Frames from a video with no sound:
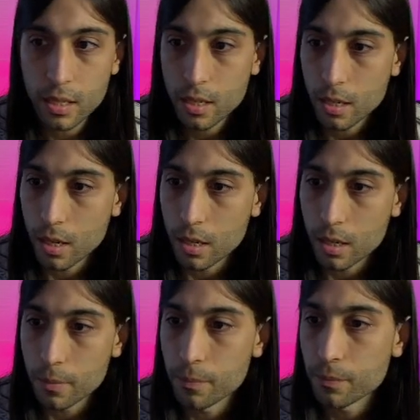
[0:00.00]

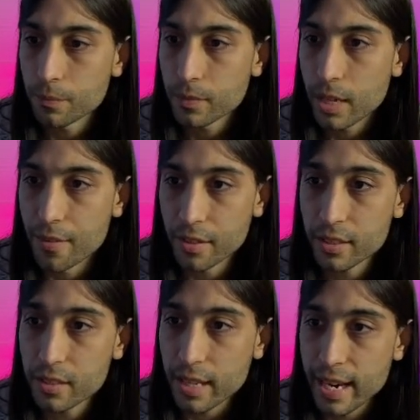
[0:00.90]
And then
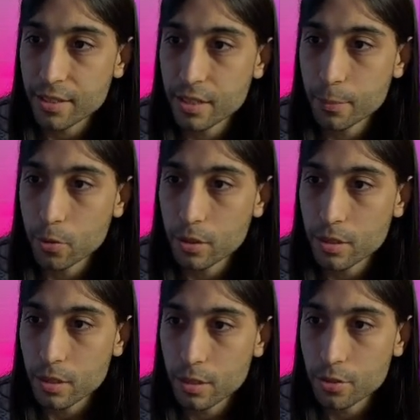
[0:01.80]
let's actually import
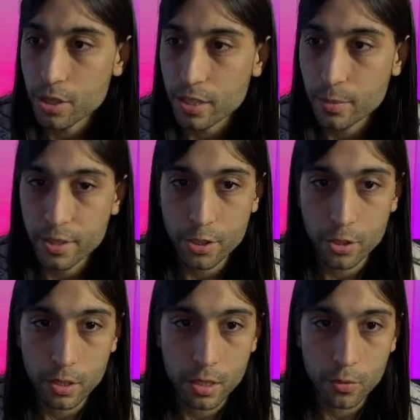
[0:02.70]
these audio tracks, make
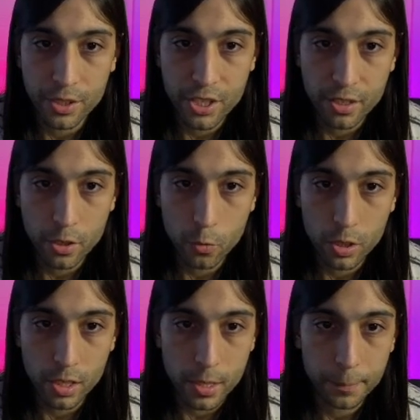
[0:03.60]
sure we checked our work.